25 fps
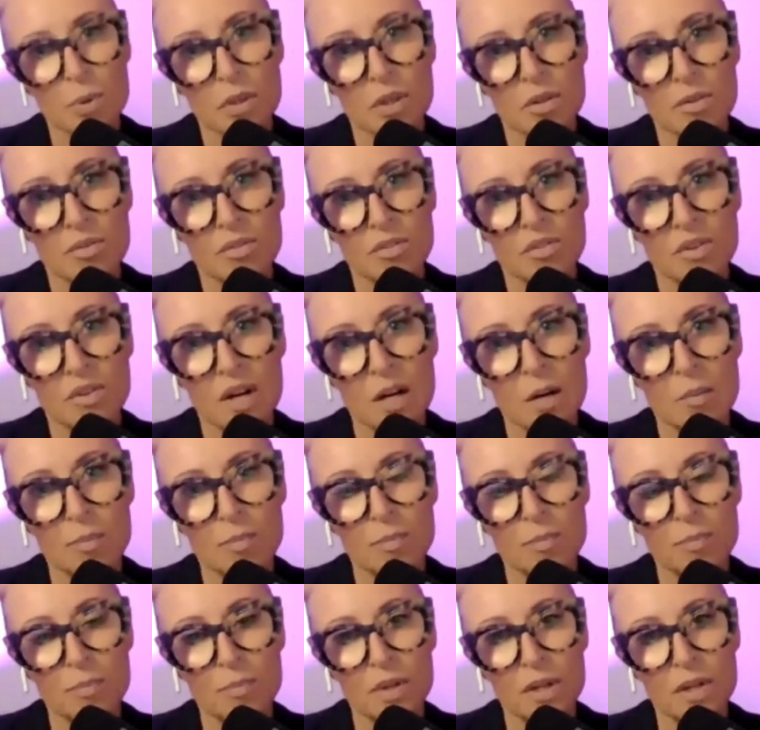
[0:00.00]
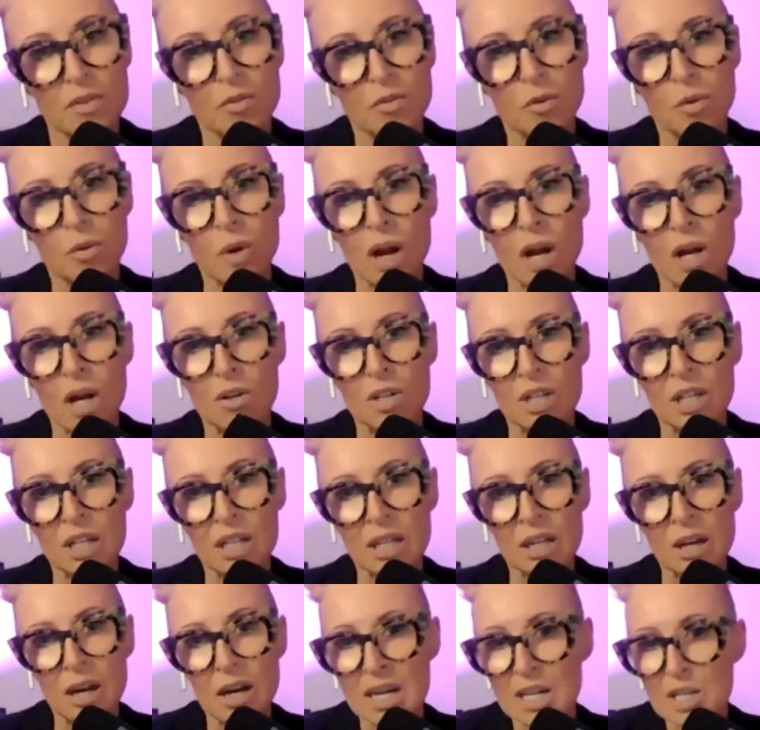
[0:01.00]
of
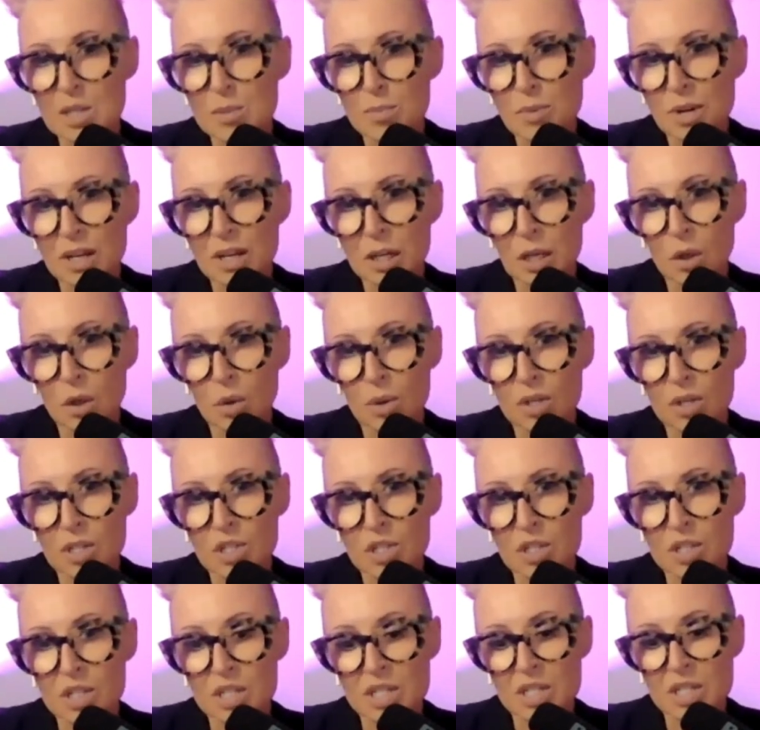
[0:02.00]
grounding icebreaker questions,